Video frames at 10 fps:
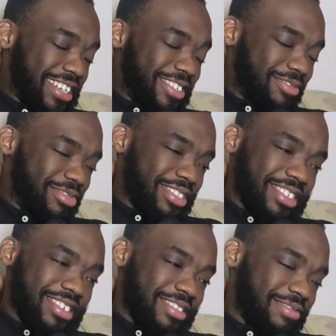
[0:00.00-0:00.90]
I
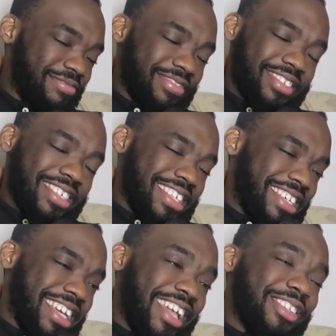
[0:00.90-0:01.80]
would
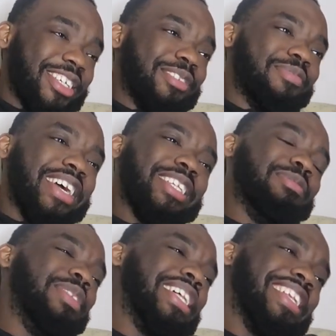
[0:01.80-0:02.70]
Can you just
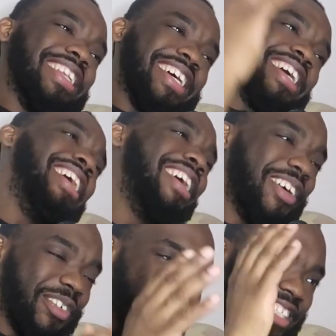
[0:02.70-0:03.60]
imagine being in the
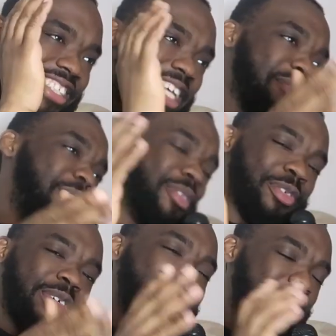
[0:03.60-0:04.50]
car with this type of
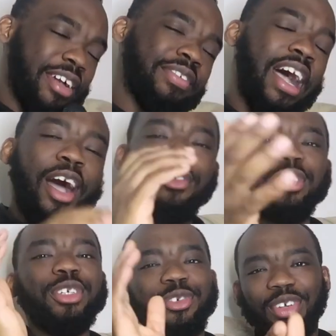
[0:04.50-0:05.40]
Uber driver? How
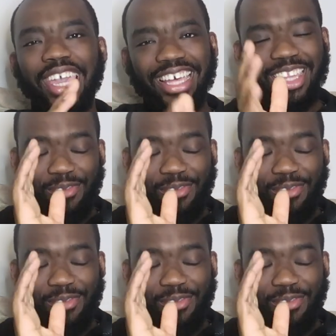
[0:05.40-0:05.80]
would you react?